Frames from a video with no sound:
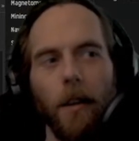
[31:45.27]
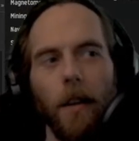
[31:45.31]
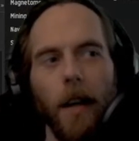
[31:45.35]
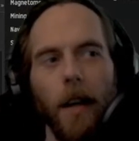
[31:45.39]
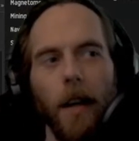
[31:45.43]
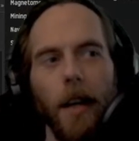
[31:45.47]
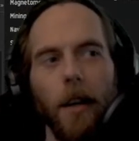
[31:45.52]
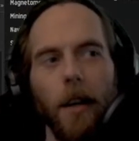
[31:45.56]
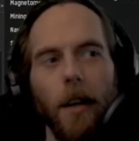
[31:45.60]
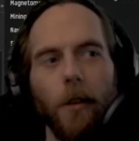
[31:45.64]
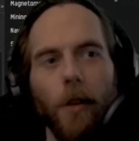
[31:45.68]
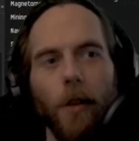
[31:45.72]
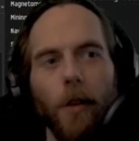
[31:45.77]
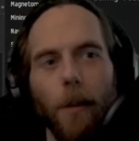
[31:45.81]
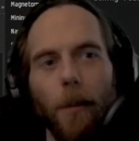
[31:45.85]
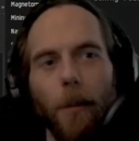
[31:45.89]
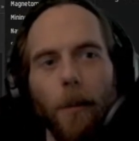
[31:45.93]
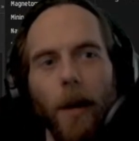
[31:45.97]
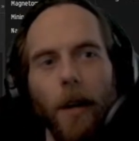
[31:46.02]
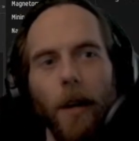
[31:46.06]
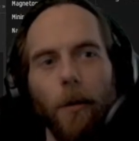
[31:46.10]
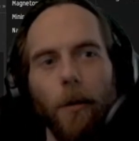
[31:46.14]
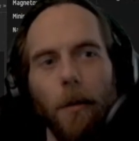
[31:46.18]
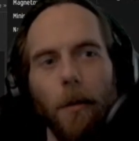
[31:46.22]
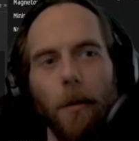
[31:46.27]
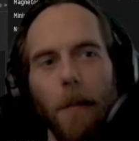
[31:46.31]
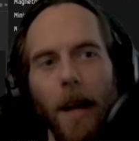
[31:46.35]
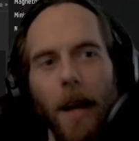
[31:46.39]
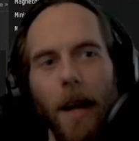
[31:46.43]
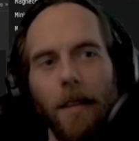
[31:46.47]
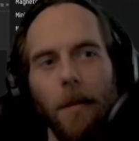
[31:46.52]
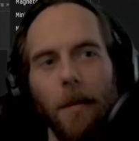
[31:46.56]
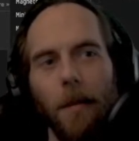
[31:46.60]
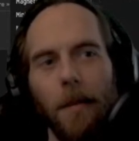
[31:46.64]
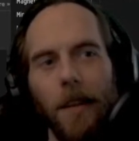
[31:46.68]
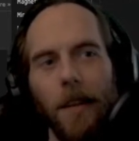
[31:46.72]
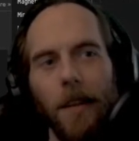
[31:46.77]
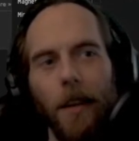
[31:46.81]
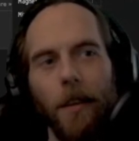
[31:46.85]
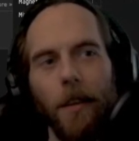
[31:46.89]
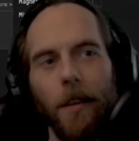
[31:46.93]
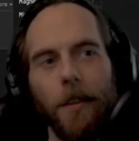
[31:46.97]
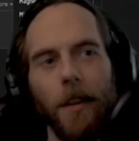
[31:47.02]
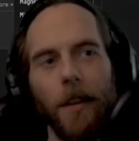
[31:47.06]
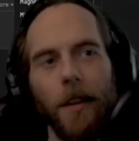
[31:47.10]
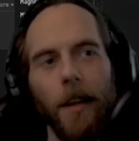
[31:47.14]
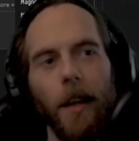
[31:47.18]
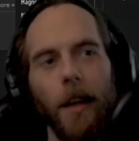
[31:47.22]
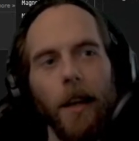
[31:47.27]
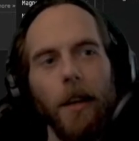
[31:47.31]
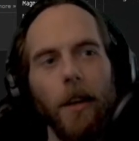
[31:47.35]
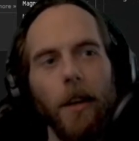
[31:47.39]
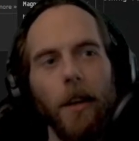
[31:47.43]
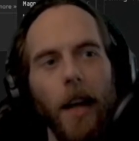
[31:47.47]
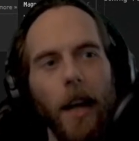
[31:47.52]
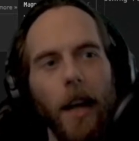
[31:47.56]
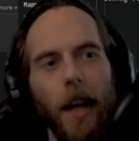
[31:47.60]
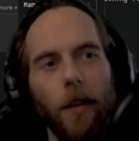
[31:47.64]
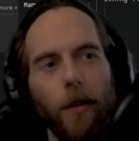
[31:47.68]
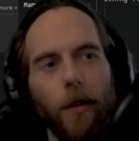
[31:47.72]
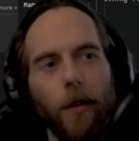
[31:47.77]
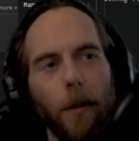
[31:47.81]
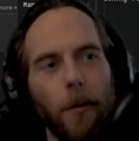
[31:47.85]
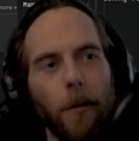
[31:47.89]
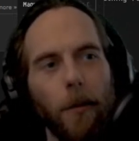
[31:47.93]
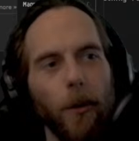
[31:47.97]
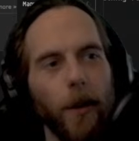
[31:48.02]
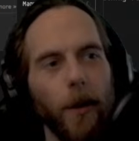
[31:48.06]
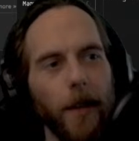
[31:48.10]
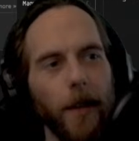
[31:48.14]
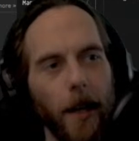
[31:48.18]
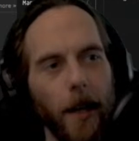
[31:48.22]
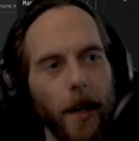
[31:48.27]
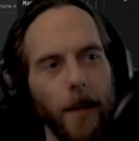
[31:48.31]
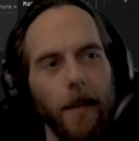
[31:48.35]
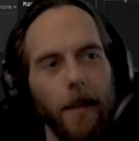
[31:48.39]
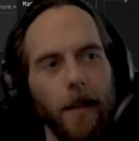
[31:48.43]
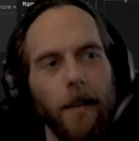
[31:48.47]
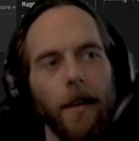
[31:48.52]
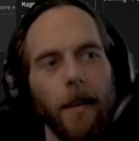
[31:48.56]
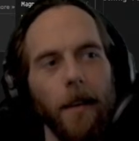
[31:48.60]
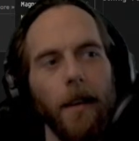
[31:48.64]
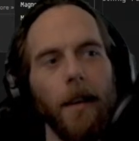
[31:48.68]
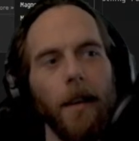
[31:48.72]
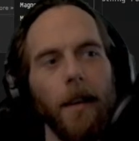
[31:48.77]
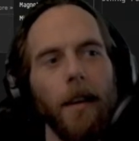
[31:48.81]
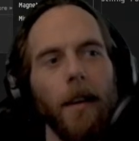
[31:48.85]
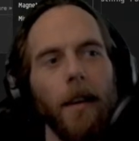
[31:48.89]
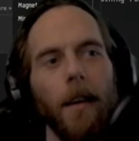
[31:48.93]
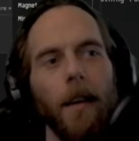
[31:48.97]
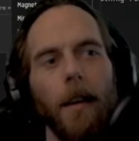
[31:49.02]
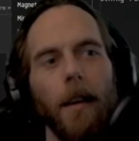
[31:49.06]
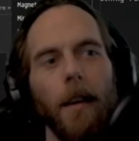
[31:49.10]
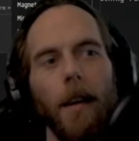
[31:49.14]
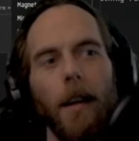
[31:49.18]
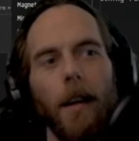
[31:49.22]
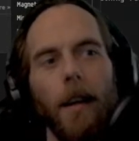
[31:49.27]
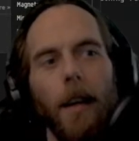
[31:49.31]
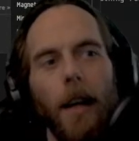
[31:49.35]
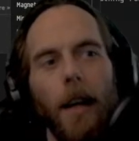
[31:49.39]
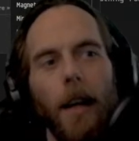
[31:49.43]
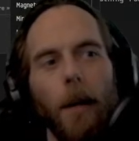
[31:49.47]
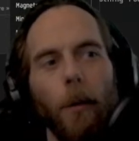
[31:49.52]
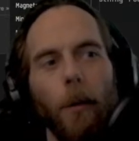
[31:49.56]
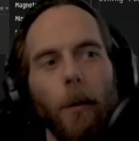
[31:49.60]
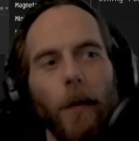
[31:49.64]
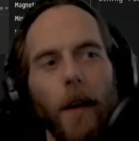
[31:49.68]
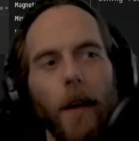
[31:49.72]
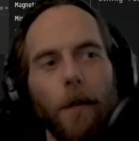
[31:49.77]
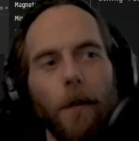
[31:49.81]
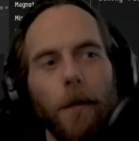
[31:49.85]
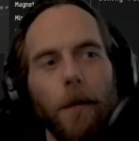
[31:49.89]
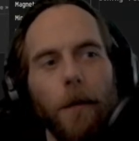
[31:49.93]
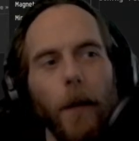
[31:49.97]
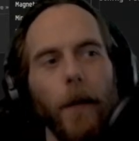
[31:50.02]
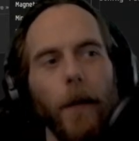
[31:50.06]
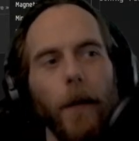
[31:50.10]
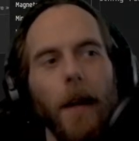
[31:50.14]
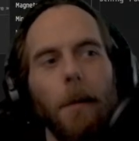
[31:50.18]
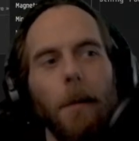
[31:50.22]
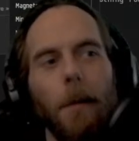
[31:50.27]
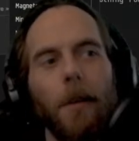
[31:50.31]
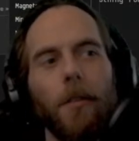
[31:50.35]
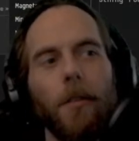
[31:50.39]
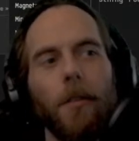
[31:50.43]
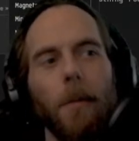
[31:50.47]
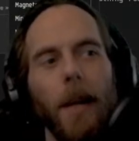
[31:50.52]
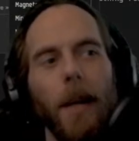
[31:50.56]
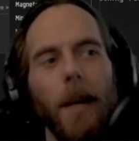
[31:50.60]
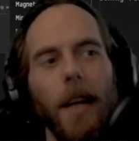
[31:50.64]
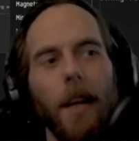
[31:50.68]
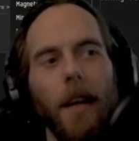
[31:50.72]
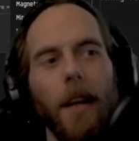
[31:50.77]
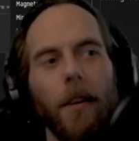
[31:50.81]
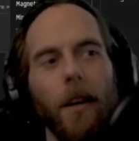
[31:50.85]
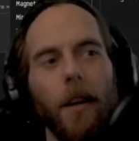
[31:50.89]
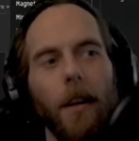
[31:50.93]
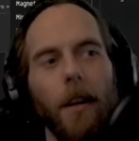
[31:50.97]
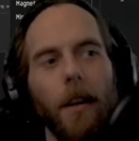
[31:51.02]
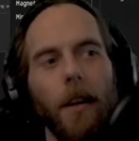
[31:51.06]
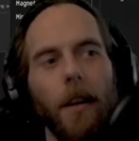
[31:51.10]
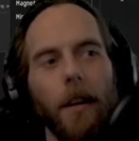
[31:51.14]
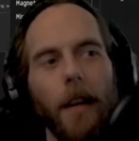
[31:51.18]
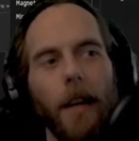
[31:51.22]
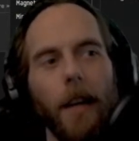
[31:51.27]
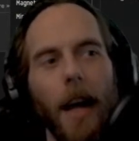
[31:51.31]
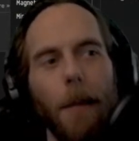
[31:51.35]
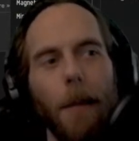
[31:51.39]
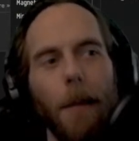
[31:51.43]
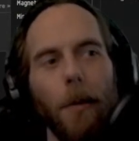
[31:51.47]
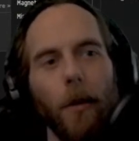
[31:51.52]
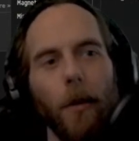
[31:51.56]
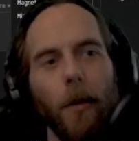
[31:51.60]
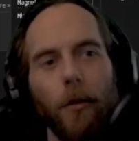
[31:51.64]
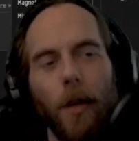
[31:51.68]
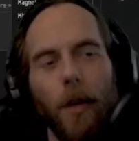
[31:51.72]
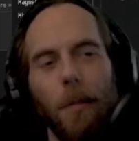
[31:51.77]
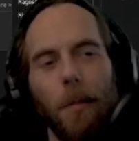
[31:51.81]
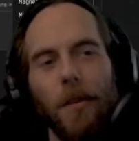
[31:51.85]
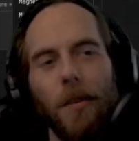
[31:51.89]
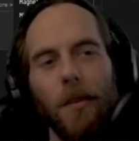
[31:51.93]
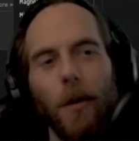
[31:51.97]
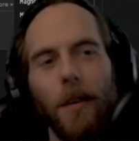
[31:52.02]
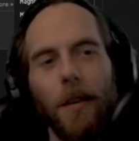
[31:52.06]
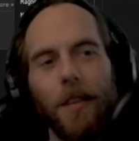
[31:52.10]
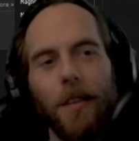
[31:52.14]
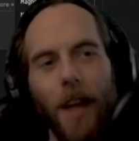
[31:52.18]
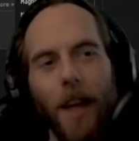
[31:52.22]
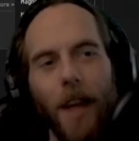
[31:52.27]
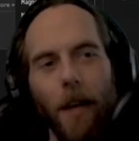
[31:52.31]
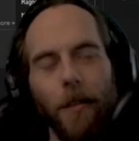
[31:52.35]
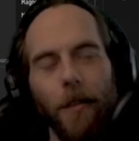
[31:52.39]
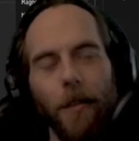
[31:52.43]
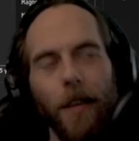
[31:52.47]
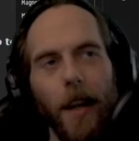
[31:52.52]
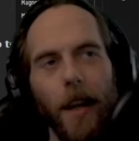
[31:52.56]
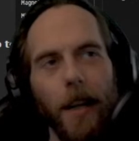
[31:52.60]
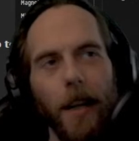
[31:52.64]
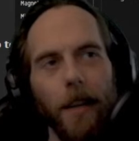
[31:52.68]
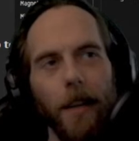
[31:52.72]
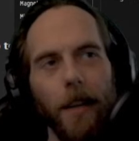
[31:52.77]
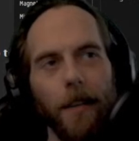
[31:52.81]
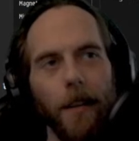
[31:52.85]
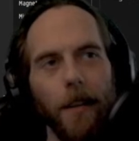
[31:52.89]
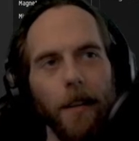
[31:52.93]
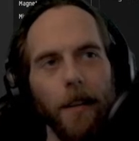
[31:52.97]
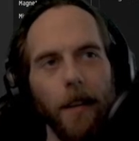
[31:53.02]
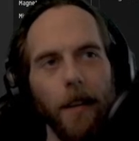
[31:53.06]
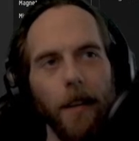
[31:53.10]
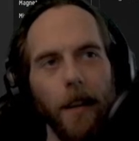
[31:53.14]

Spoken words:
light year jump range with maximum skills. You can't jump through a Titan. And will take full damage from any other capital ship. So it sounds like it's a